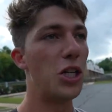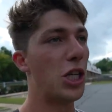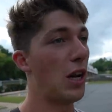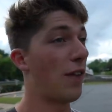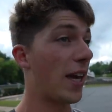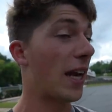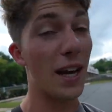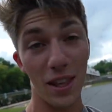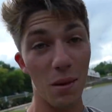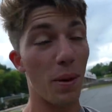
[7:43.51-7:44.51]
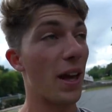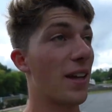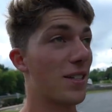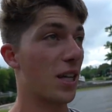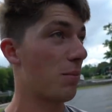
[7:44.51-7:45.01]
And if I get anything big,
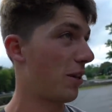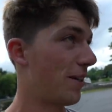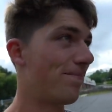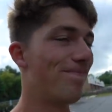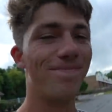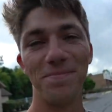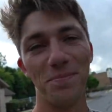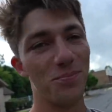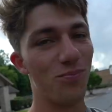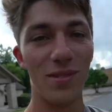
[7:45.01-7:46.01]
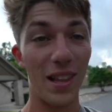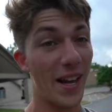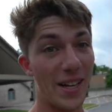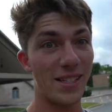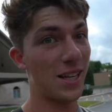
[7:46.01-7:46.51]
it's gonna be, like
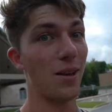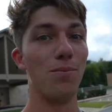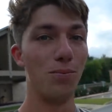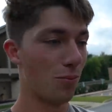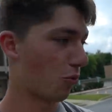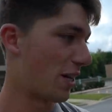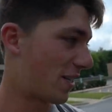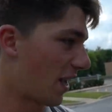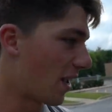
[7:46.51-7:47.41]
I said, risky.